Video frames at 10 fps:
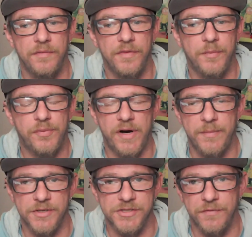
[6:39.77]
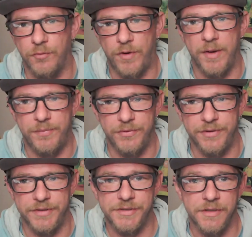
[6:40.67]
the premise of the white
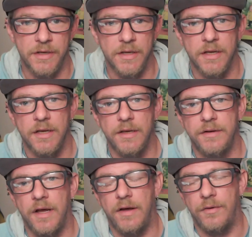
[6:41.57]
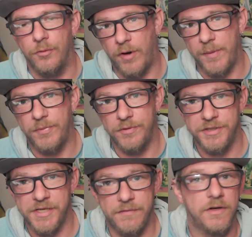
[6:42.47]
buoys. Now, the white
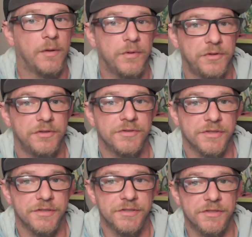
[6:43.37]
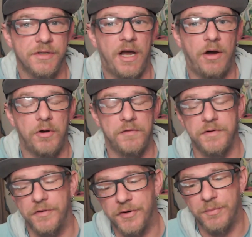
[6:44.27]
buoys have a couple uses.
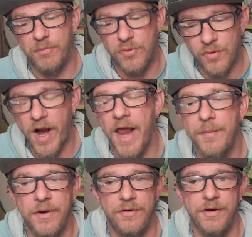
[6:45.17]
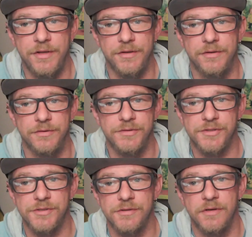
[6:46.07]
However, their primary
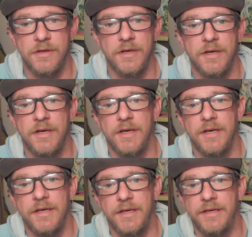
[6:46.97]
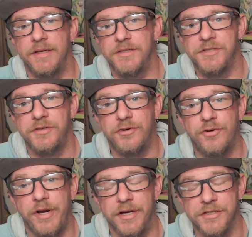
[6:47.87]
use is to
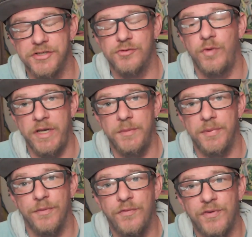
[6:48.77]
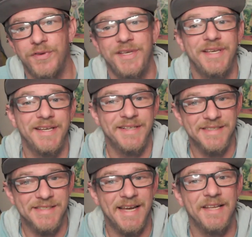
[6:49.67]
create a sweep for the
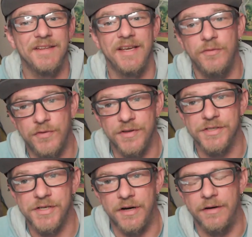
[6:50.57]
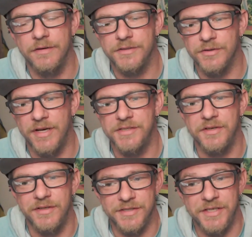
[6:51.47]
inside lane for the start. So as
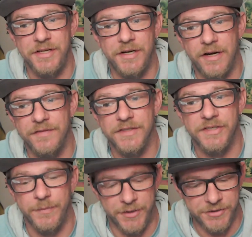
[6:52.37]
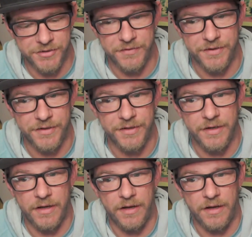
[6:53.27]
you can see here in this image, they're